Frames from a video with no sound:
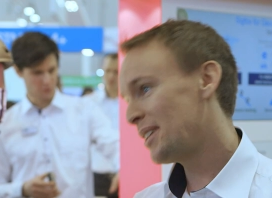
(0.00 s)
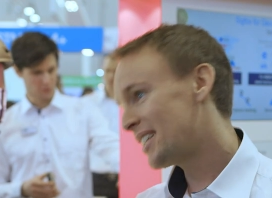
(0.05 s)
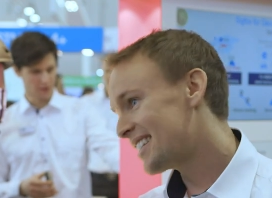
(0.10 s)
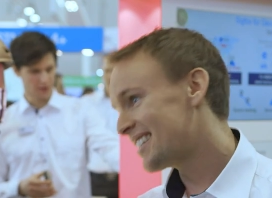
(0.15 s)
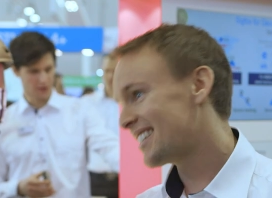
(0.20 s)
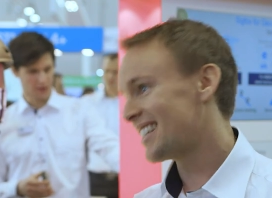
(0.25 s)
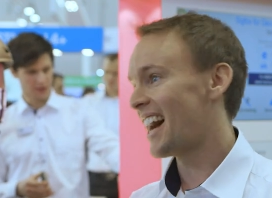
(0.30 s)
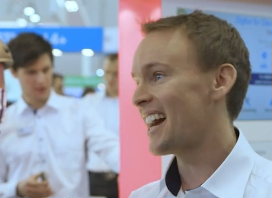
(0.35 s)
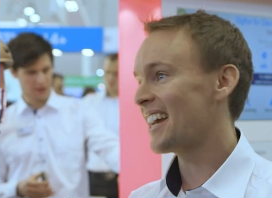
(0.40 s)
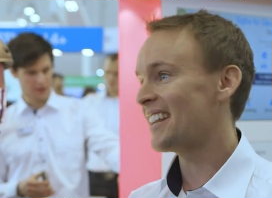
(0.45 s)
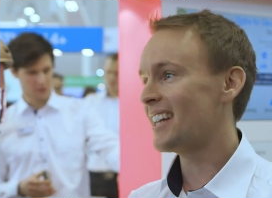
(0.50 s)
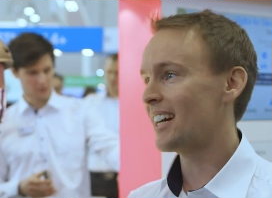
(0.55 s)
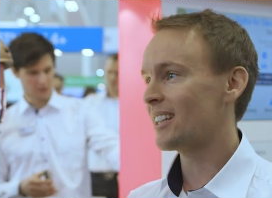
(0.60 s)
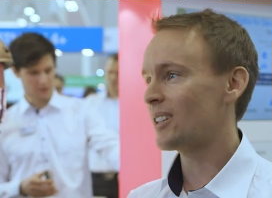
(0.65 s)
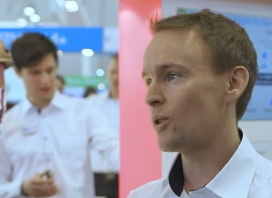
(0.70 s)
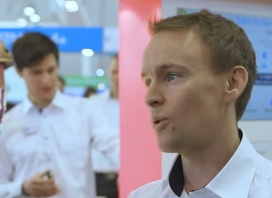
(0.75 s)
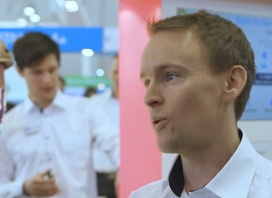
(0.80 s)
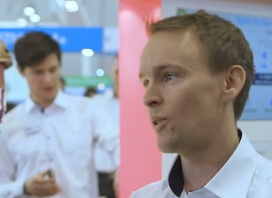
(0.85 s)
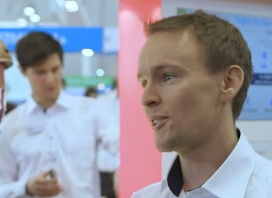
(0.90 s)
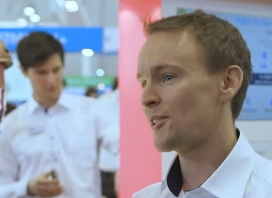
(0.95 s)
Speaker 1: beside
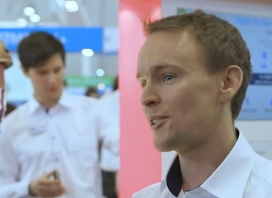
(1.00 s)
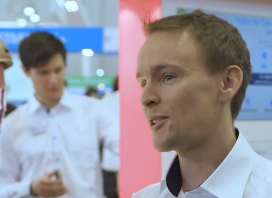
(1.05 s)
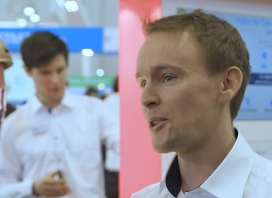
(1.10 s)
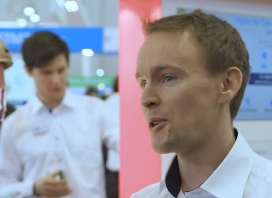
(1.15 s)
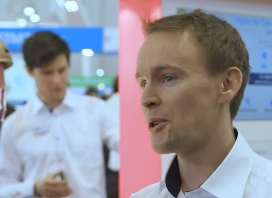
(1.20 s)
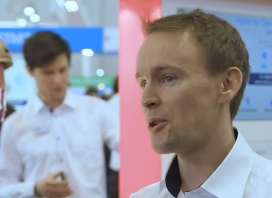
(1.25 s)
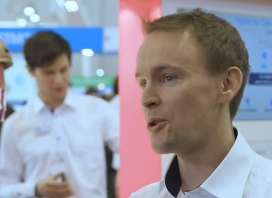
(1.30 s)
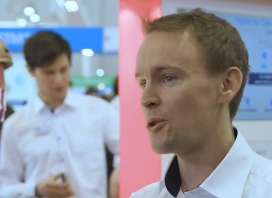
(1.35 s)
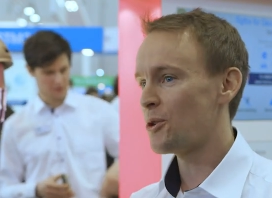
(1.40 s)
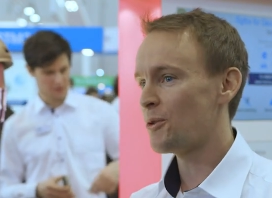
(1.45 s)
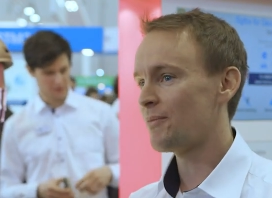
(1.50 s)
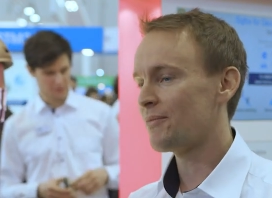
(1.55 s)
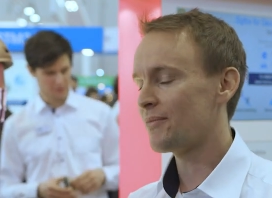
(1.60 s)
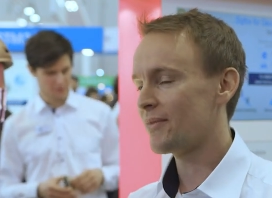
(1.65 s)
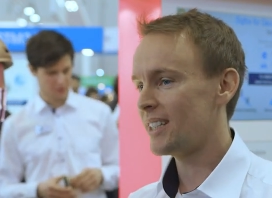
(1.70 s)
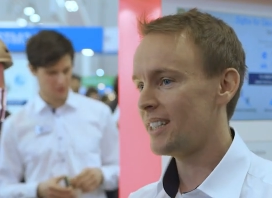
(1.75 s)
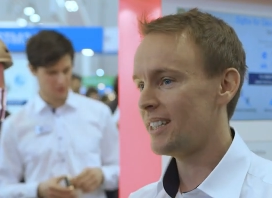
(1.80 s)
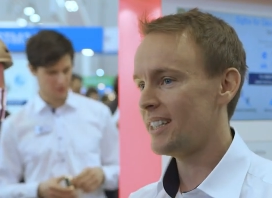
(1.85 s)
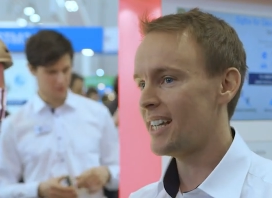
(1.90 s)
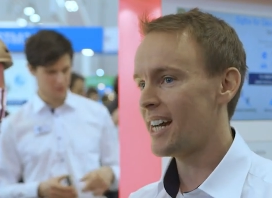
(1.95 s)
that, also,
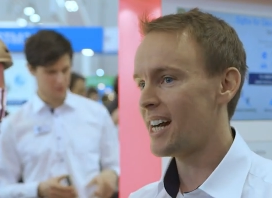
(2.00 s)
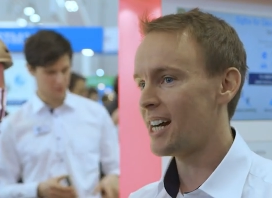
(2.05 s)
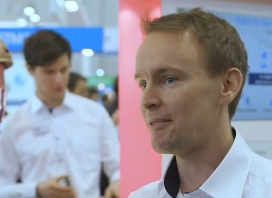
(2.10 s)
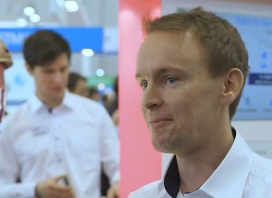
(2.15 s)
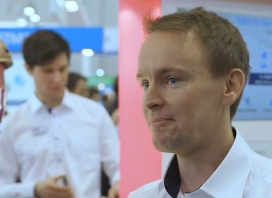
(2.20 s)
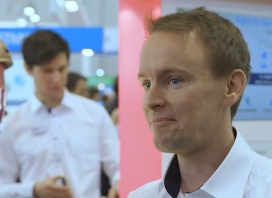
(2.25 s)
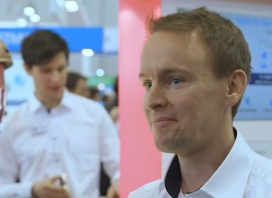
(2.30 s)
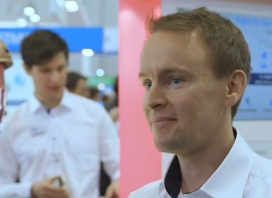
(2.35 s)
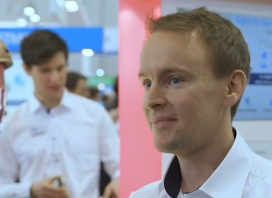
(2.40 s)
yeah,